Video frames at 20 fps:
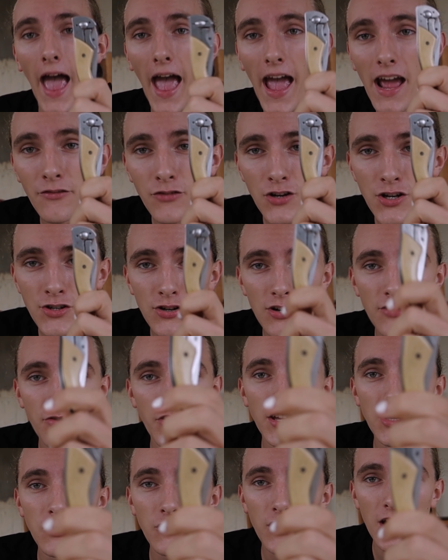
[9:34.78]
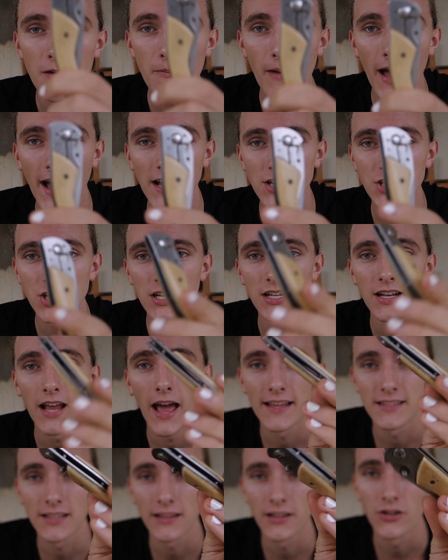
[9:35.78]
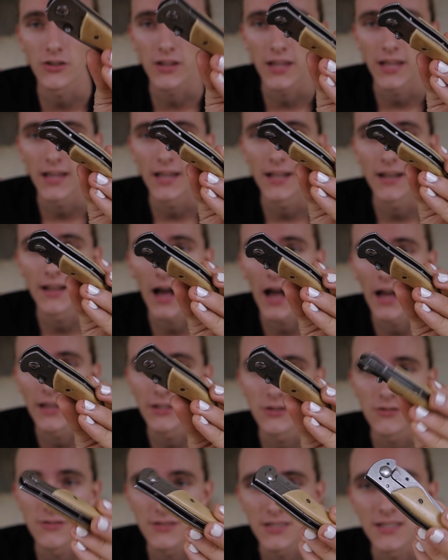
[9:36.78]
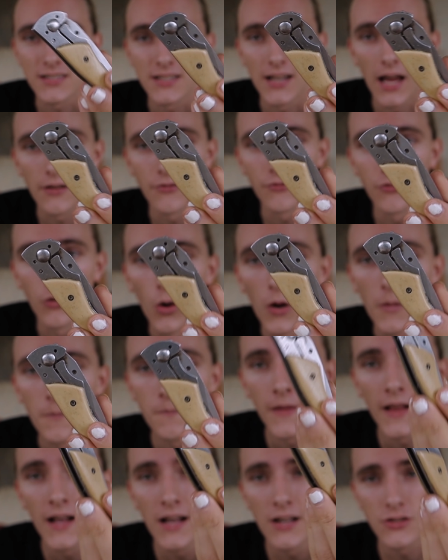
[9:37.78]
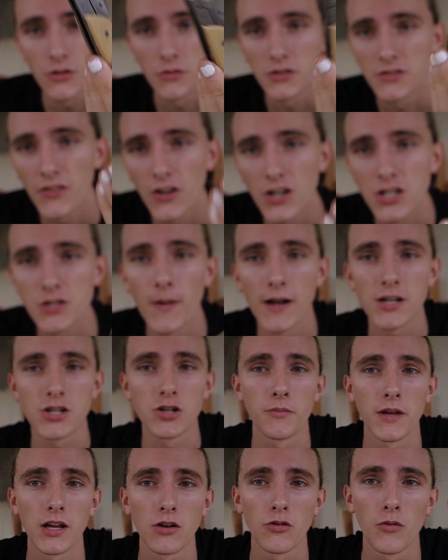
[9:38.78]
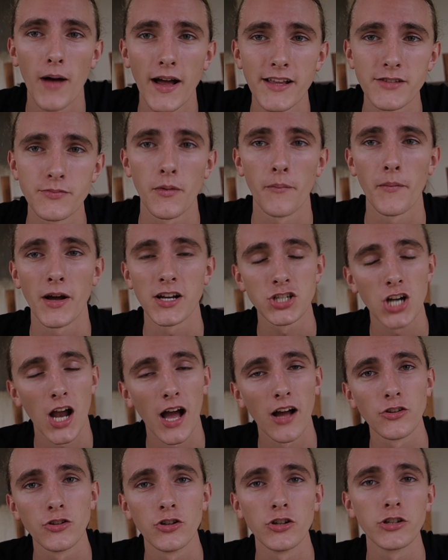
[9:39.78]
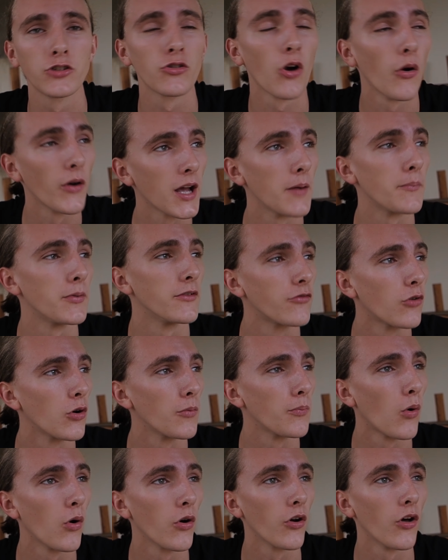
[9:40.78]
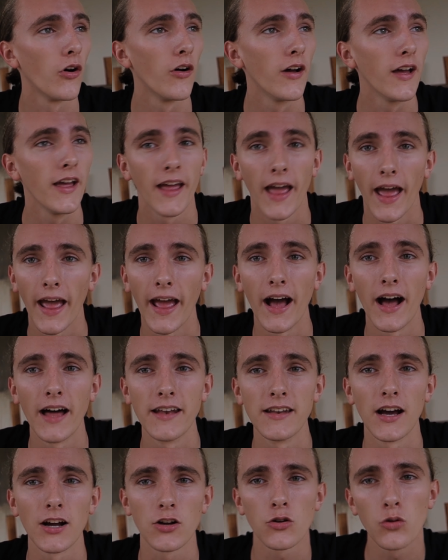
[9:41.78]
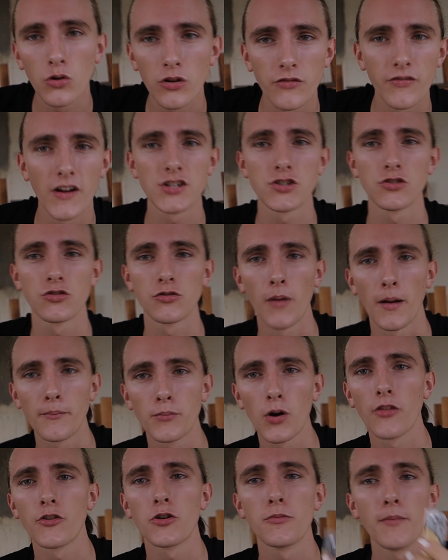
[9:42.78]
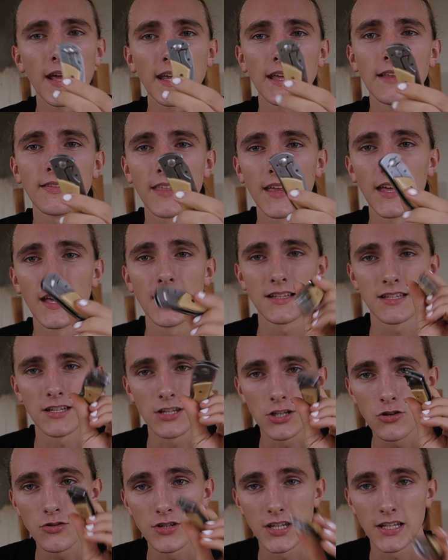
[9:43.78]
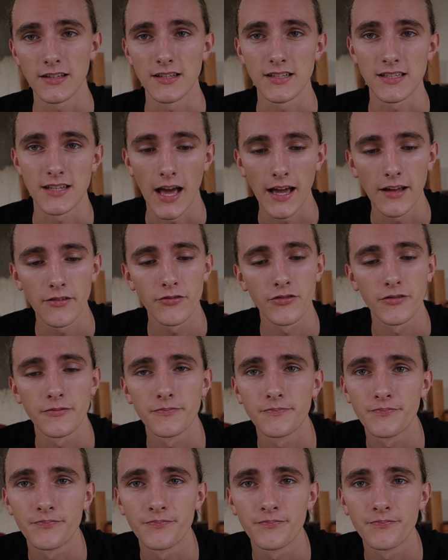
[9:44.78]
every sort of thing you can imagine as a little kid, I use this knife for. So it's very special to me. It reminds me of my childhood growing up in Fort Portal and cool adventures with my brother making things and using this knife.